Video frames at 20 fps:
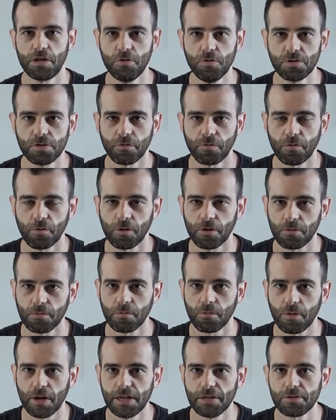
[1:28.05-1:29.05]
to use it for,
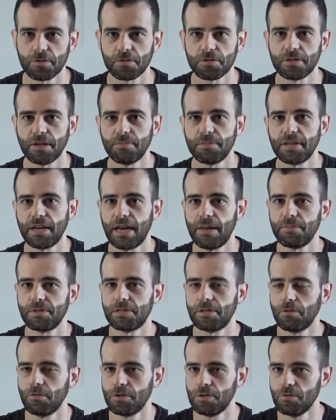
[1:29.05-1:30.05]
right? So sometimes
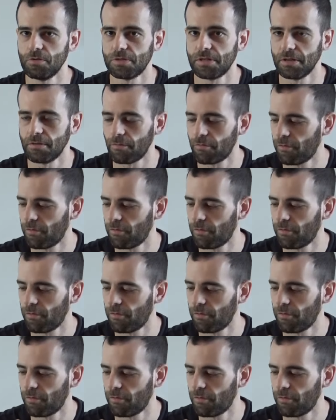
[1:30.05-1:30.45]
they'll use it